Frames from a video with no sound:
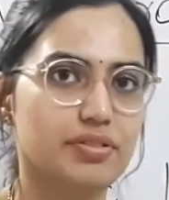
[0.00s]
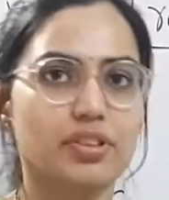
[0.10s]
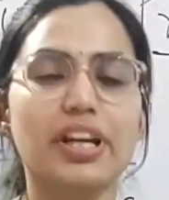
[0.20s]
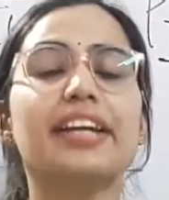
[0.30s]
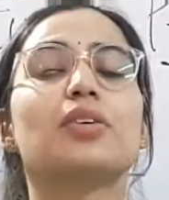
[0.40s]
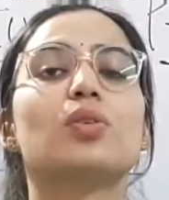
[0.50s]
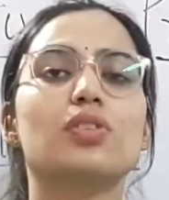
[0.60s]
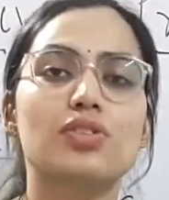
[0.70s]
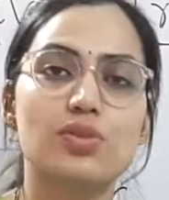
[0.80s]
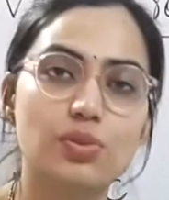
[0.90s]
Okay, it
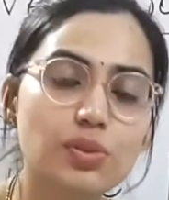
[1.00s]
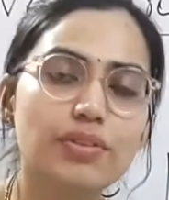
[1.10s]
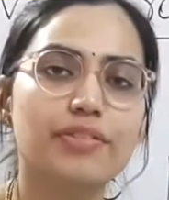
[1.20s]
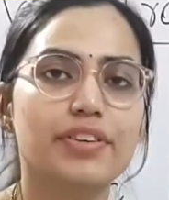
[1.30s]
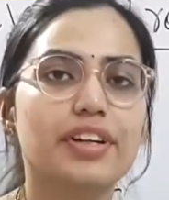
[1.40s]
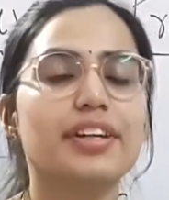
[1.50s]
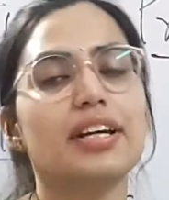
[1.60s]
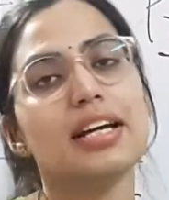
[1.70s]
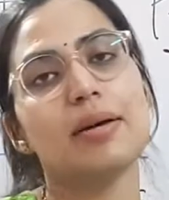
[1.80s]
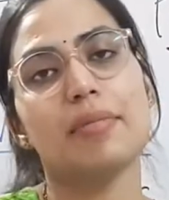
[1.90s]
holds true for
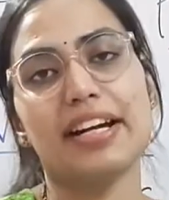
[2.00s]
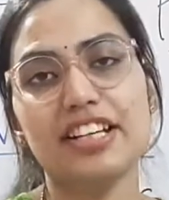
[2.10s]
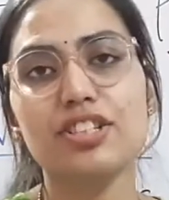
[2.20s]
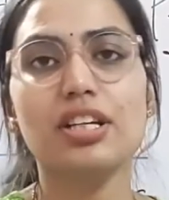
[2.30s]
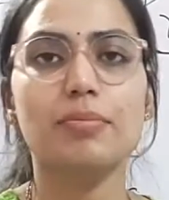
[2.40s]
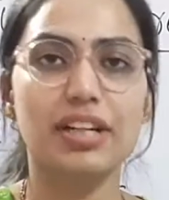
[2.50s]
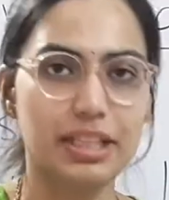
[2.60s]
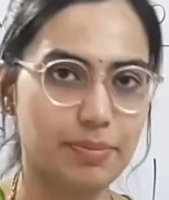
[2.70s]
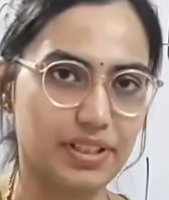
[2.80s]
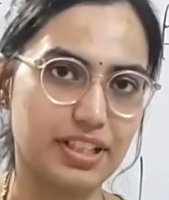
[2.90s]
addition and
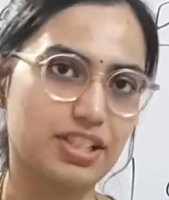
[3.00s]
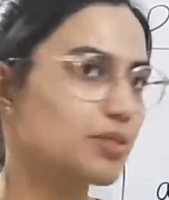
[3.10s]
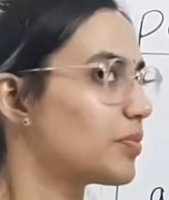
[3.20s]
multiplication,